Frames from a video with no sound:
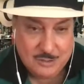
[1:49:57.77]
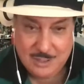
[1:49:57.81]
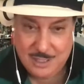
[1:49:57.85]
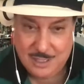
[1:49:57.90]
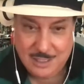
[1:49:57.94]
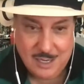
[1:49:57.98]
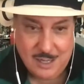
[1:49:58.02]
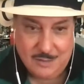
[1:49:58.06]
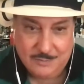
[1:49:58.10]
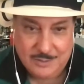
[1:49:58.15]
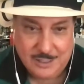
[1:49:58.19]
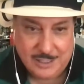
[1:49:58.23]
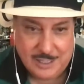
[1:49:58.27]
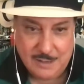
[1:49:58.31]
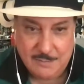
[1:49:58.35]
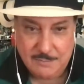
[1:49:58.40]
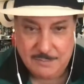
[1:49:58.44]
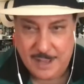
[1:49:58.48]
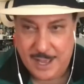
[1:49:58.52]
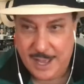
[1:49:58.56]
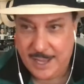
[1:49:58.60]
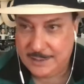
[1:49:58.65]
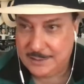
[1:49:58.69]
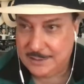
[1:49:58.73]
They love to give
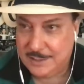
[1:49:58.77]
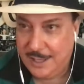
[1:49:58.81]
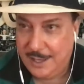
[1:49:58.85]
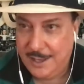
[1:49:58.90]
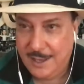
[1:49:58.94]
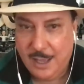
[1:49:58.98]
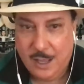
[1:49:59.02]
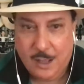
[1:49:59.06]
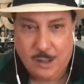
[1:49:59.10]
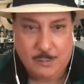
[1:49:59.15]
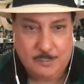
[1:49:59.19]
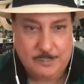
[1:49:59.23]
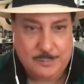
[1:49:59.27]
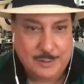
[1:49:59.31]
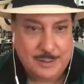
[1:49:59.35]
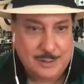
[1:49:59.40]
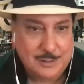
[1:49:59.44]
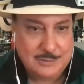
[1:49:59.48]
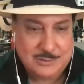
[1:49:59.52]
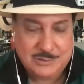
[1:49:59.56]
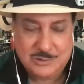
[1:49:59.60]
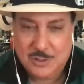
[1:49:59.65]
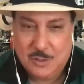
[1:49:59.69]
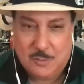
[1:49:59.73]
back. They help
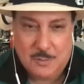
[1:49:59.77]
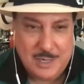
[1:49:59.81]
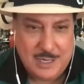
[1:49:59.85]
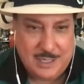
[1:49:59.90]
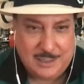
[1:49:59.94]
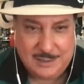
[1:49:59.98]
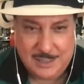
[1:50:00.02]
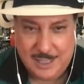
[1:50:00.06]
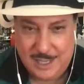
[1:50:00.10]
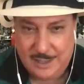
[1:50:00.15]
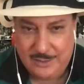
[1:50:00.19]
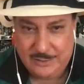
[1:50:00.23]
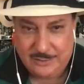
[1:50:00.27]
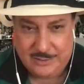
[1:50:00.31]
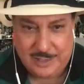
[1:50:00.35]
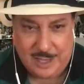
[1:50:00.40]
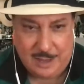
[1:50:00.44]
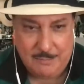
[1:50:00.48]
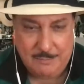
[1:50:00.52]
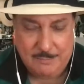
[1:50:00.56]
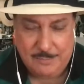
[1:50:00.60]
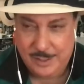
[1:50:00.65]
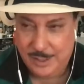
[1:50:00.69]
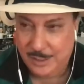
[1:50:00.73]
so many things. They
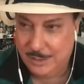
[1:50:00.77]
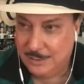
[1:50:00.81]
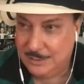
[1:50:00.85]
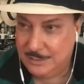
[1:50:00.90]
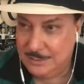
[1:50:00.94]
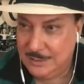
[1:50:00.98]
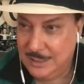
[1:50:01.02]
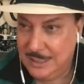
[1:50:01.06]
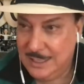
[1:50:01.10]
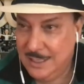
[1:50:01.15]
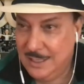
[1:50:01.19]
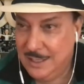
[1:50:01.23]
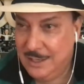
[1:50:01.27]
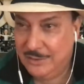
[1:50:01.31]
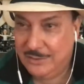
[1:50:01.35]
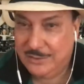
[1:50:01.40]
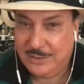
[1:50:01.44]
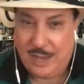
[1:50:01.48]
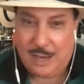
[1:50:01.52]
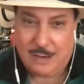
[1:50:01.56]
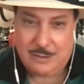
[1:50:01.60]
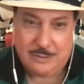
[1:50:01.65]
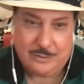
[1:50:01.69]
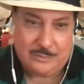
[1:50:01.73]
build
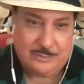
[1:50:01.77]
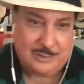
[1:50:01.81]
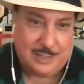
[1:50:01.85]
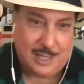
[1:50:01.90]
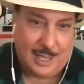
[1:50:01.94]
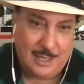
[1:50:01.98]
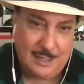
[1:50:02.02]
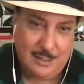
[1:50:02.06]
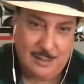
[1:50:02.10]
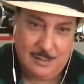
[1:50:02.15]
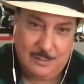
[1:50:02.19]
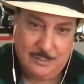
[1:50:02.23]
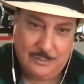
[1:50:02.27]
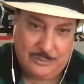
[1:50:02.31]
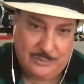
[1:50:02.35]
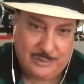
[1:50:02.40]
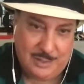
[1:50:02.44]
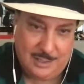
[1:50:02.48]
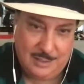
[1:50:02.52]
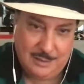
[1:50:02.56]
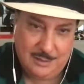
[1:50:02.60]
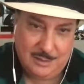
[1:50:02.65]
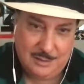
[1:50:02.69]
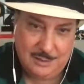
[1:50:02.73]
soccer stadiums
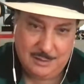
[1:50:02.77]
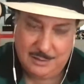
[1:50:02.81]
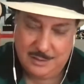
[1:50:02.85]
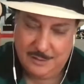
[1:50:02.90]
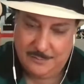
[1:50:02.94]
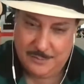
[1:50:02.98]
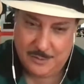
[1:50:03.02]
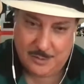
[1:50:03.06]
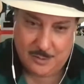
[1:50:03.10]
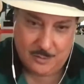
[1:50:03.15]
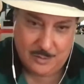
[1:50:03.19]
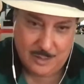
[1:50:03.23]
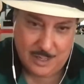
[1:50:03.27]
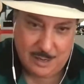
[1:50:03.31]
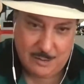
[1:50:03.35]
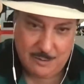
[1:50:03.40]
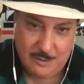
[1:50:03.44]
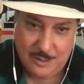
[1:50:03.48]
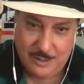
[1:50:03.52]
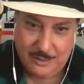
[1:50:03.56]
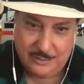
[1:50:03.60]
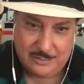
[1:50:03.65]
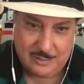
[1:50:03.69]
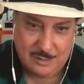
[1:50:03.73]
in the difficult areas